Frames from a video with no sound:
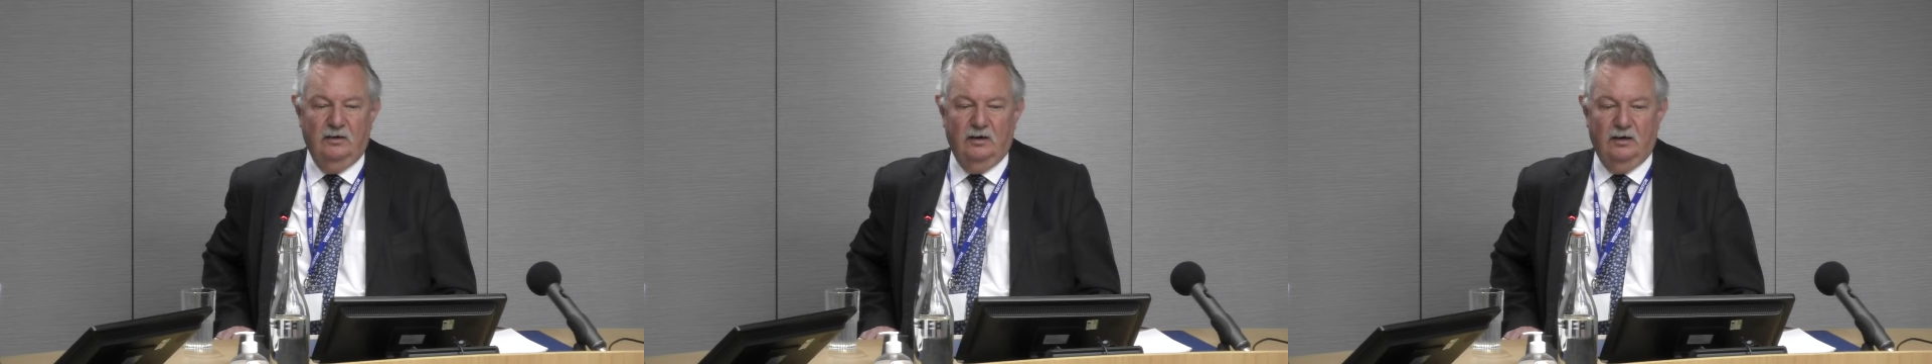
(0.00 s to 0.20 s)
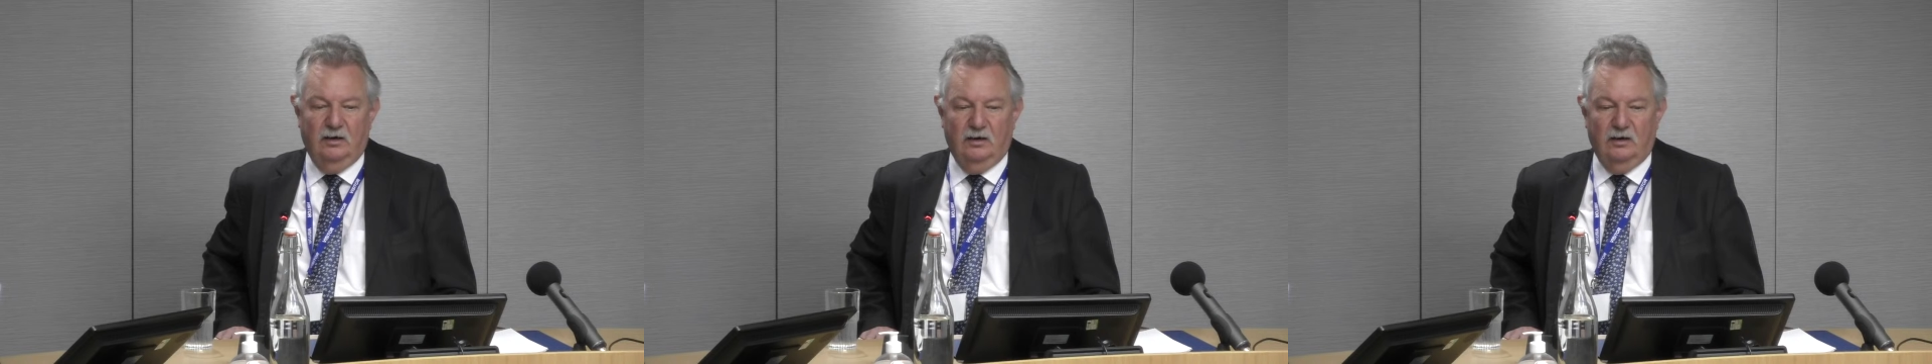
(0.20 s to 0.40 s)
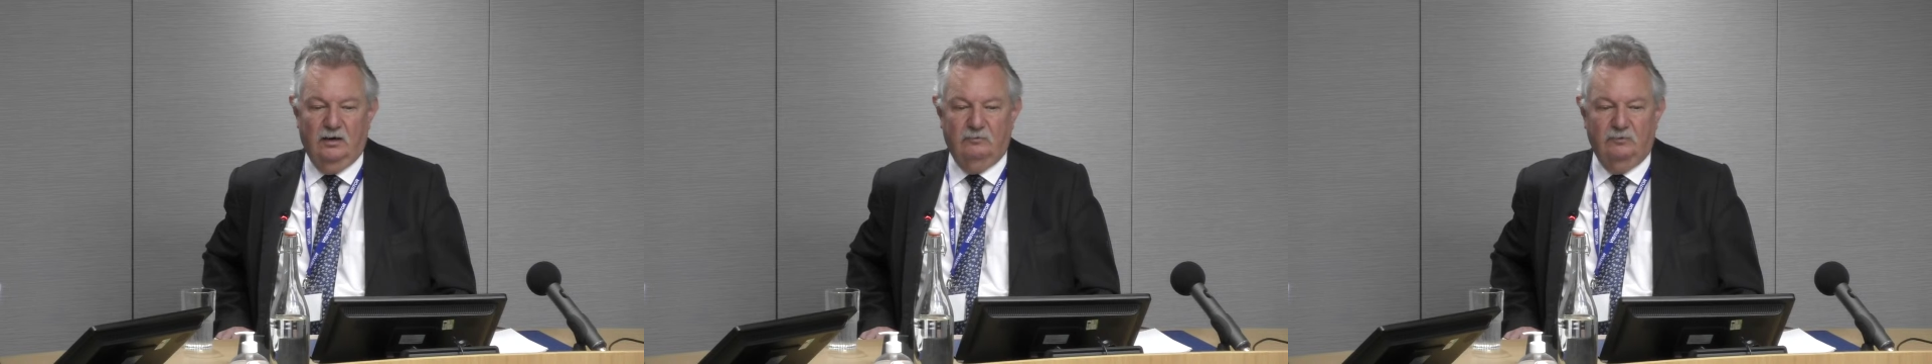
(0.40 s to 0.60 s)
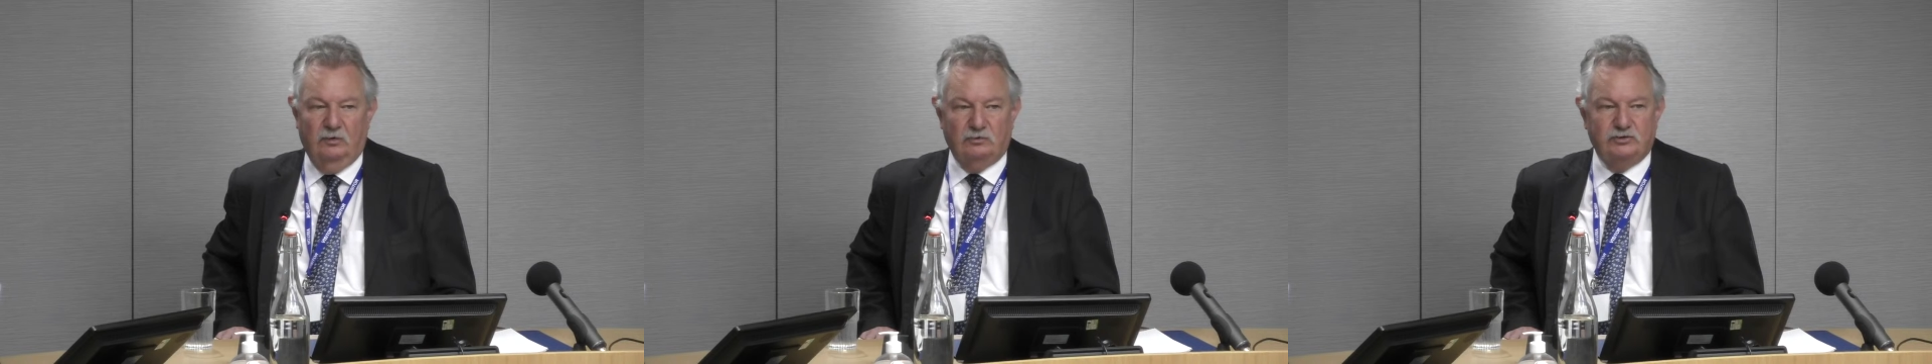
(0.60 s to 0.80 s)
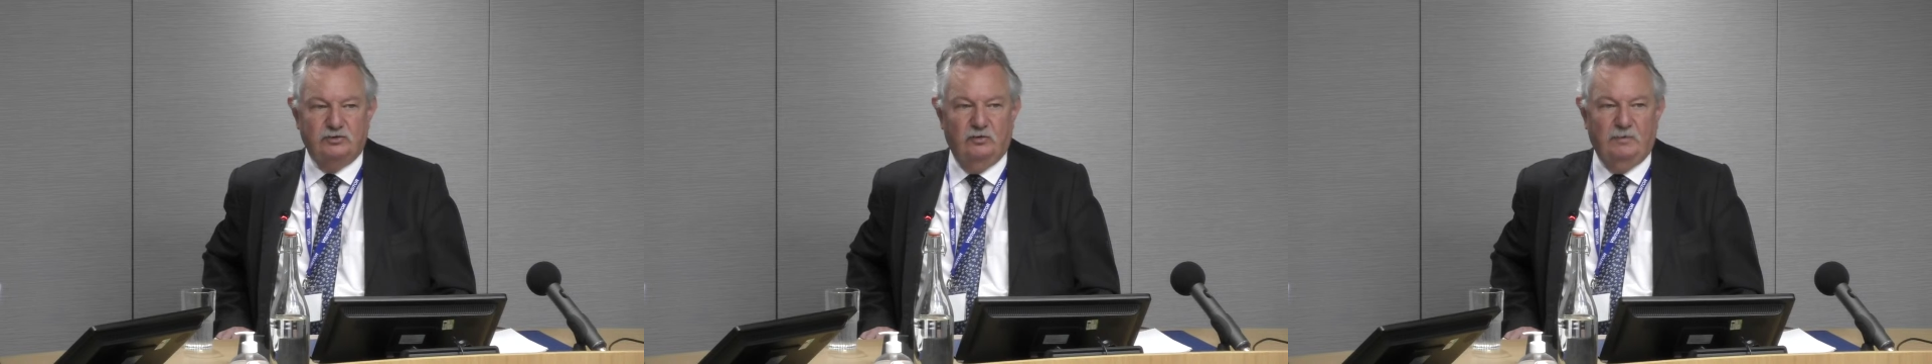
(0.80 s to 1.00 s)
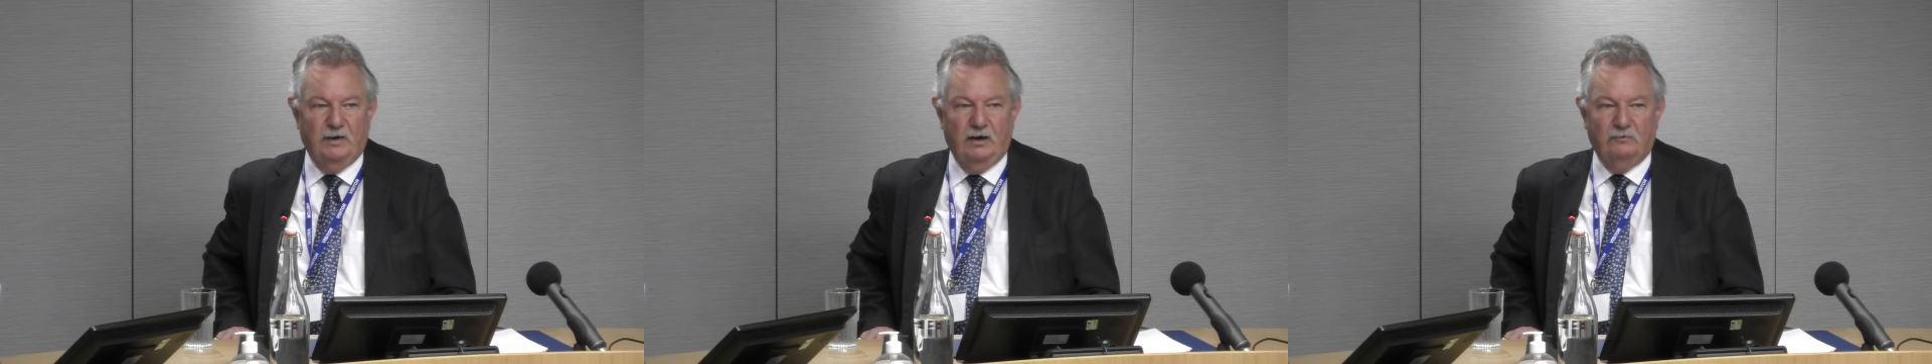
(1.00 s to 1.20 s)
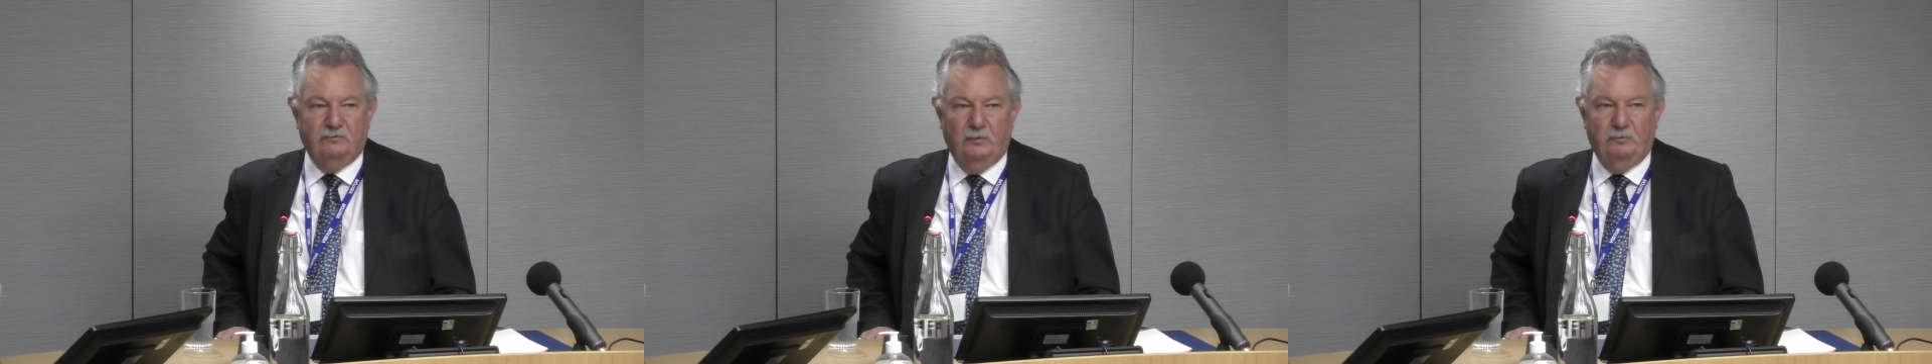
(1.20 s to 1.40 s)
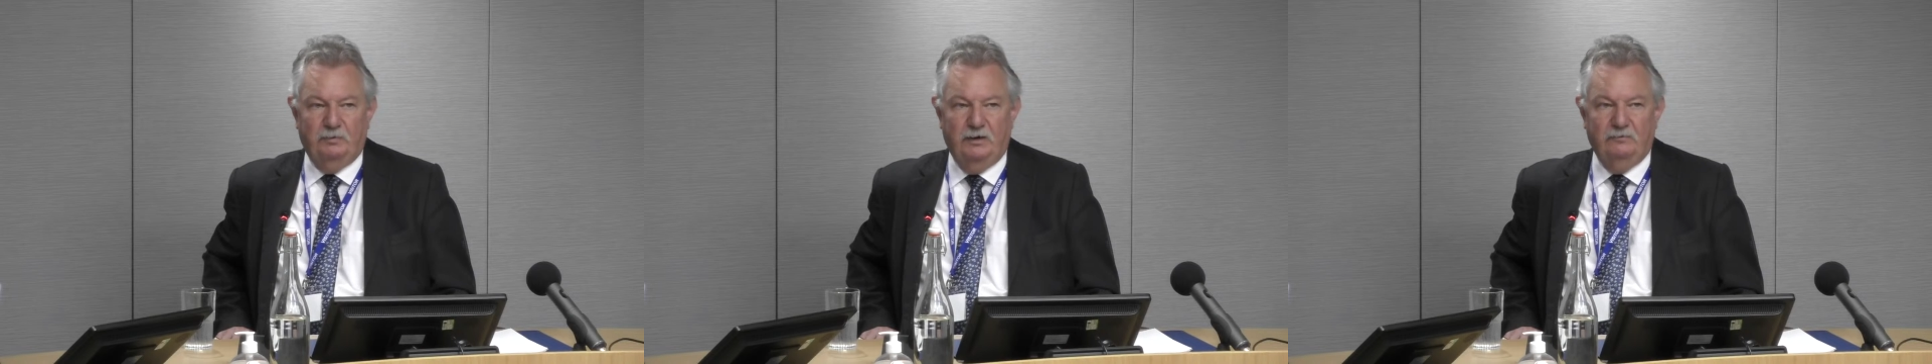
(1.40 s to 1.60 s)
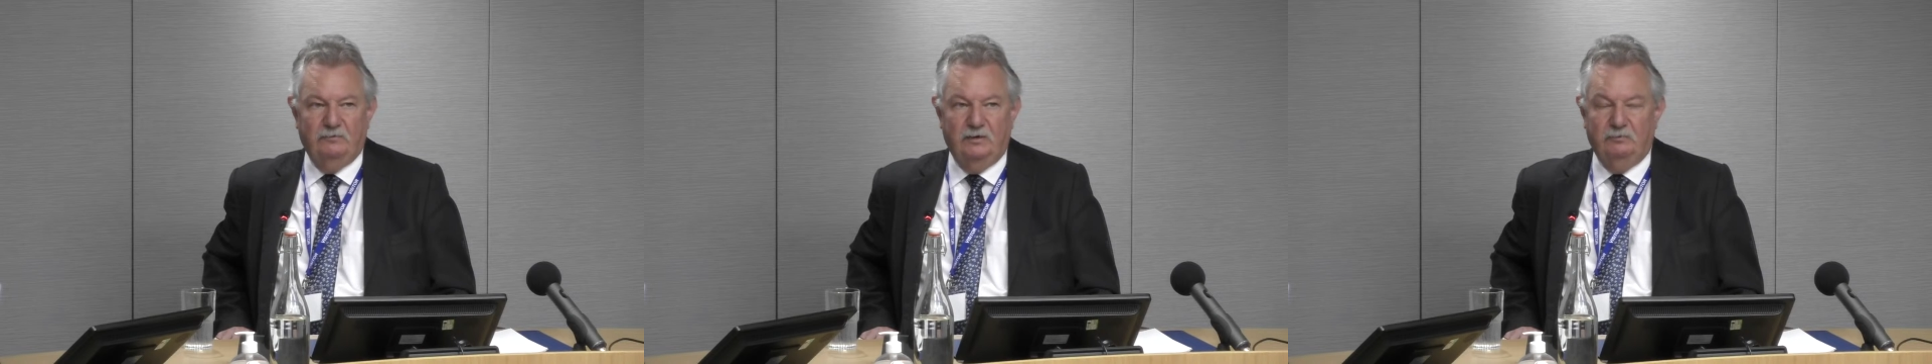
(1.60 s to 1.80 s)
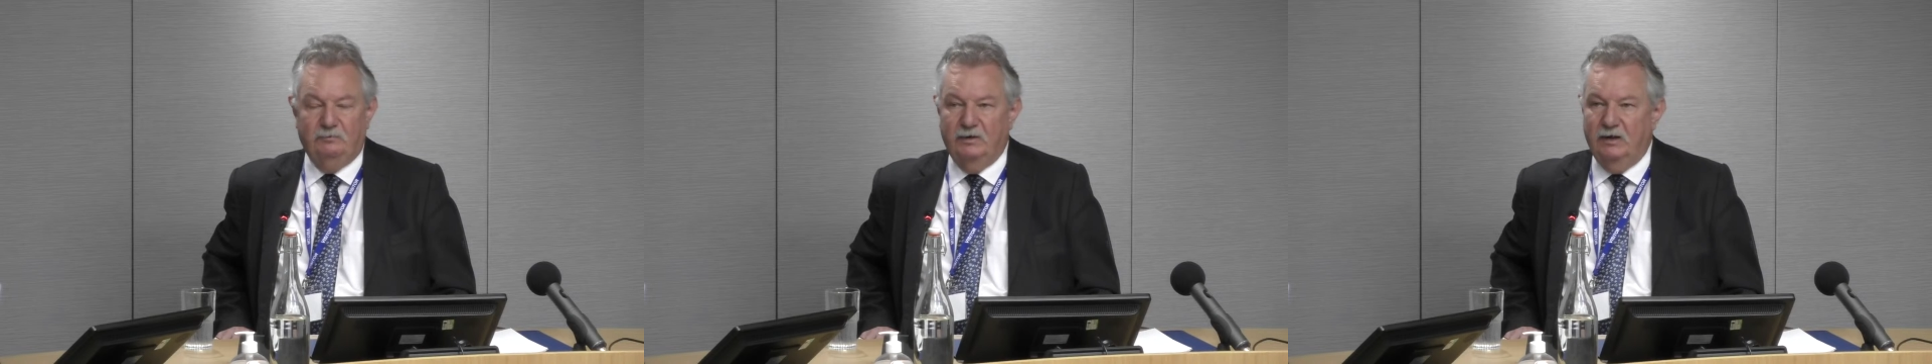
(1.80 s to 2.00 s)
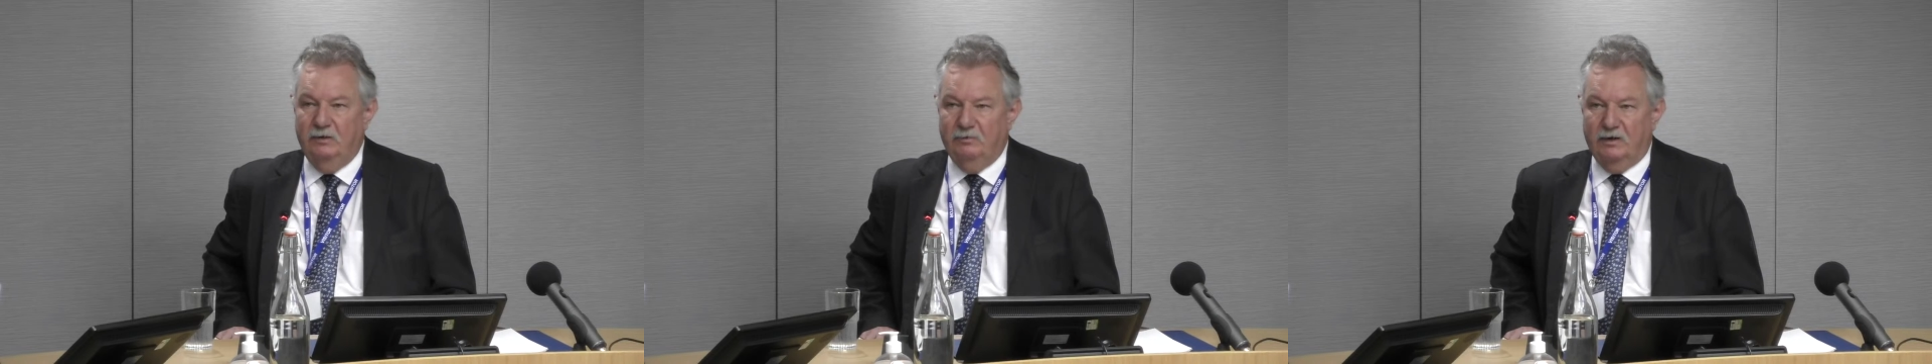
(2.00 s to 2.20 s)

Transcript: I'm not sure about alpha PVP,